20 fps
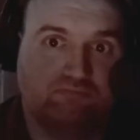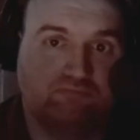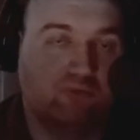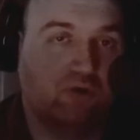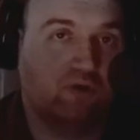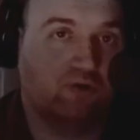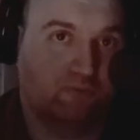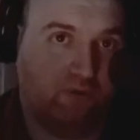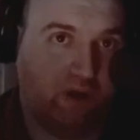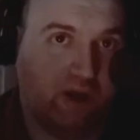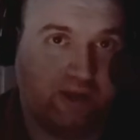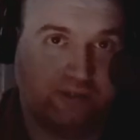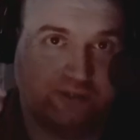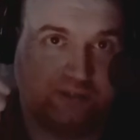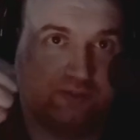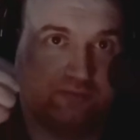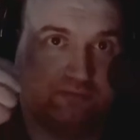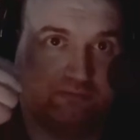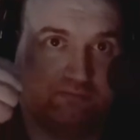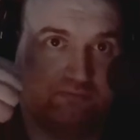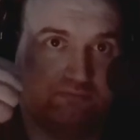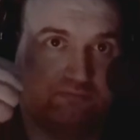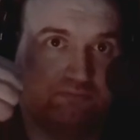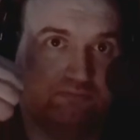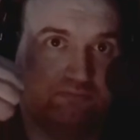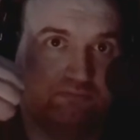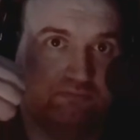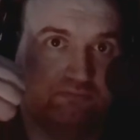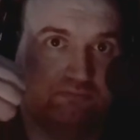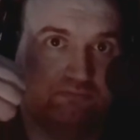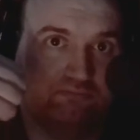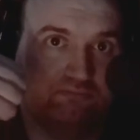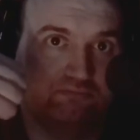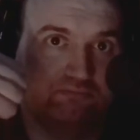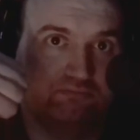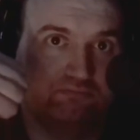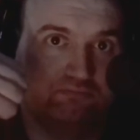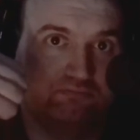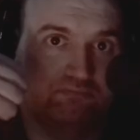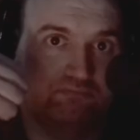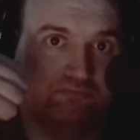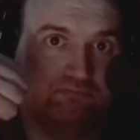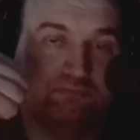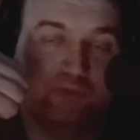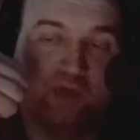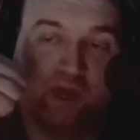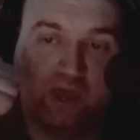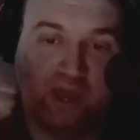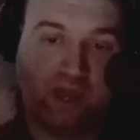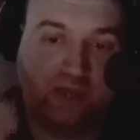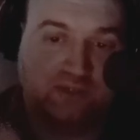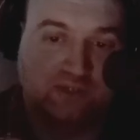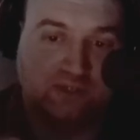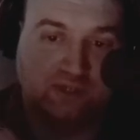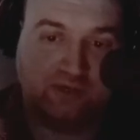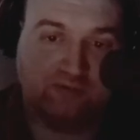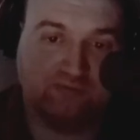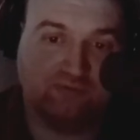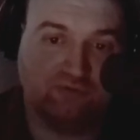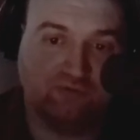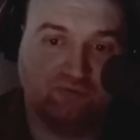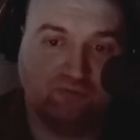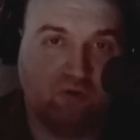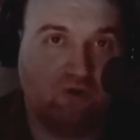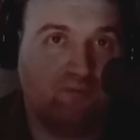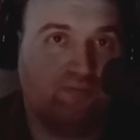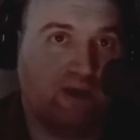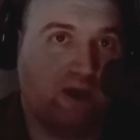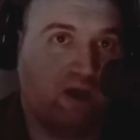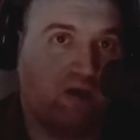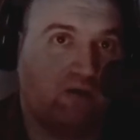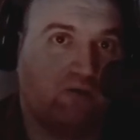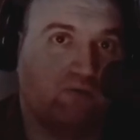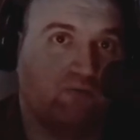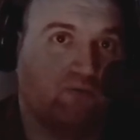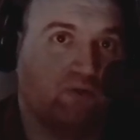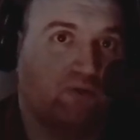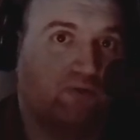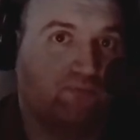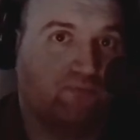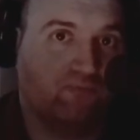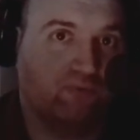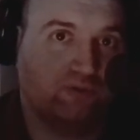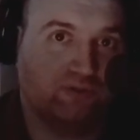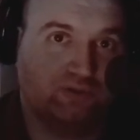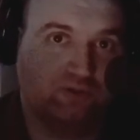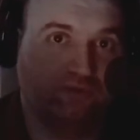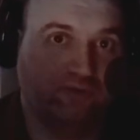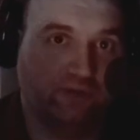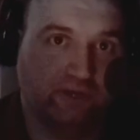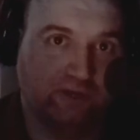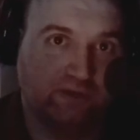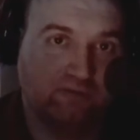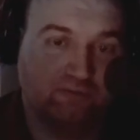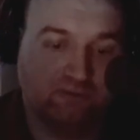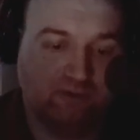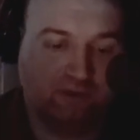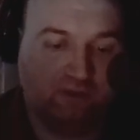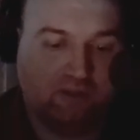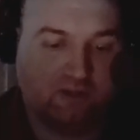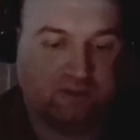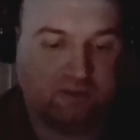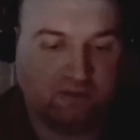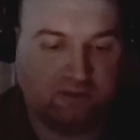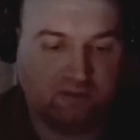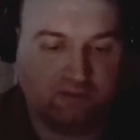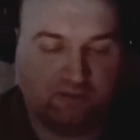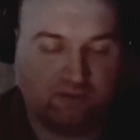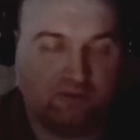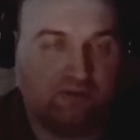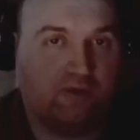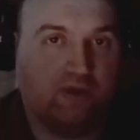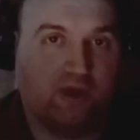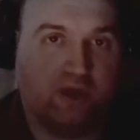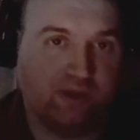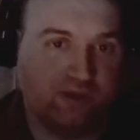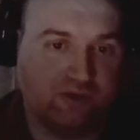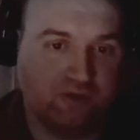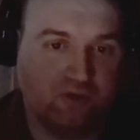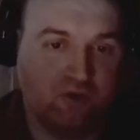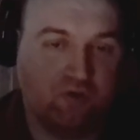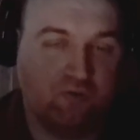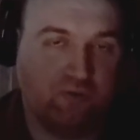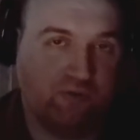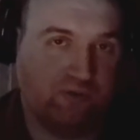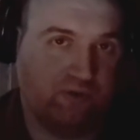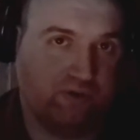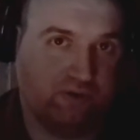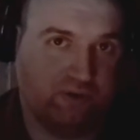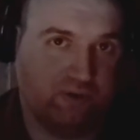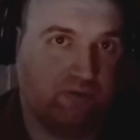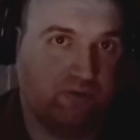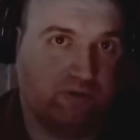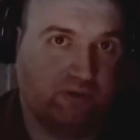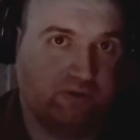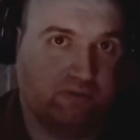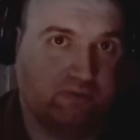great. And it actually gives you more power to you. And you know what you're doing.